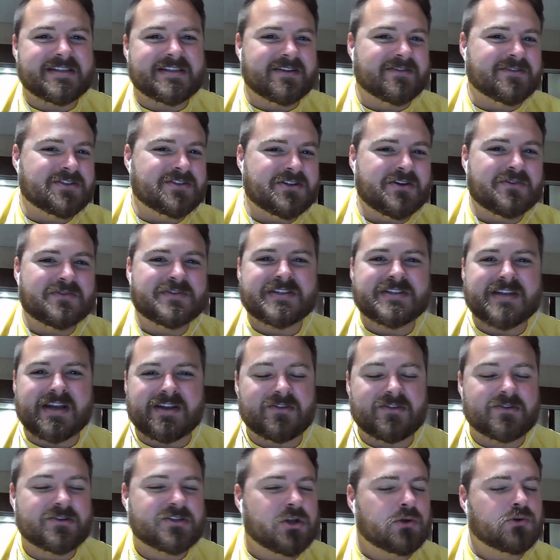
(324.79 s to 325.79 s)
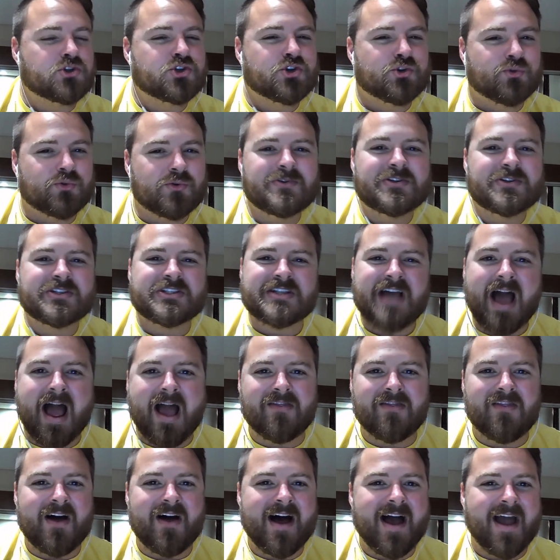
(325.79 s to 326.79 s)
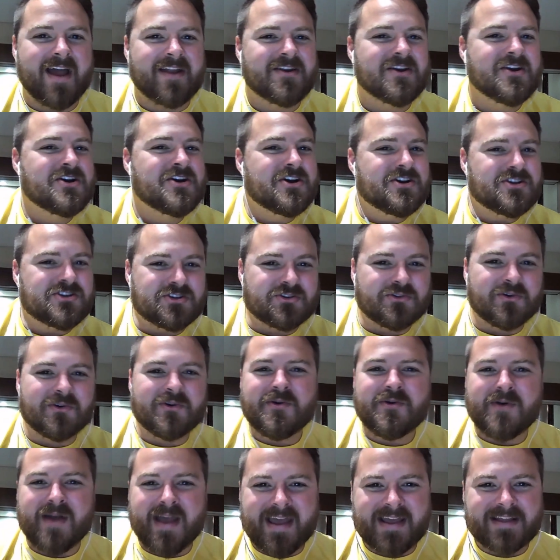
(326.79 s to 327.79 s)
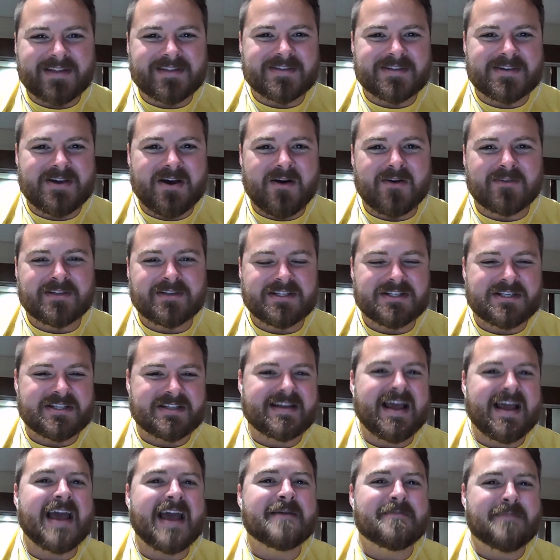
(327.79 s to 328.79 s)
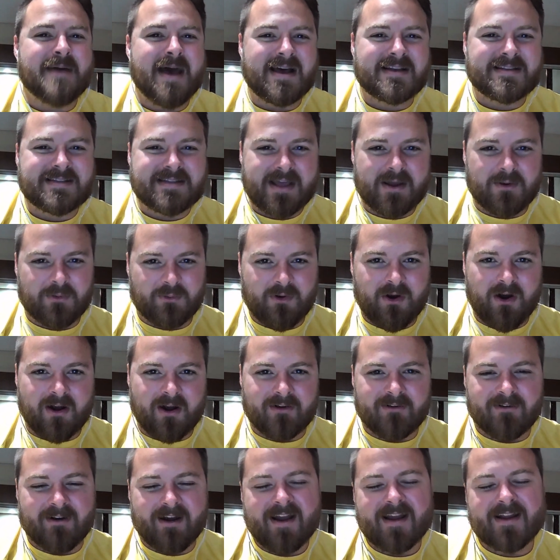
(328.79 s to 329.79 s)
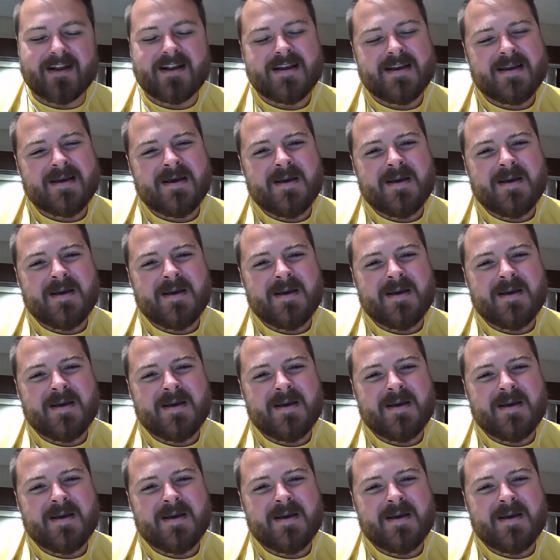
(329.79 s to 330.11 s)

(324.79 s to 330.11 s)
There's no there's no true sideline, true end zones. It's just how hey, you pass that rock, right?